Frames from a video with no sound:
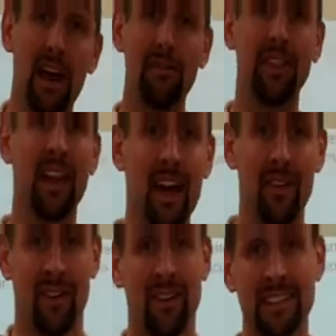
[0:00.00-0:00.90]
life
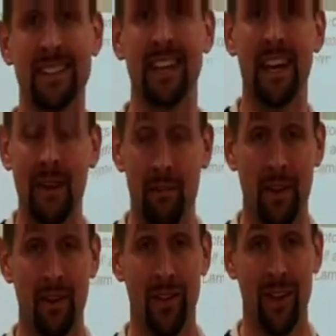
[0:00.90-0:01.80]
together. It's keeping you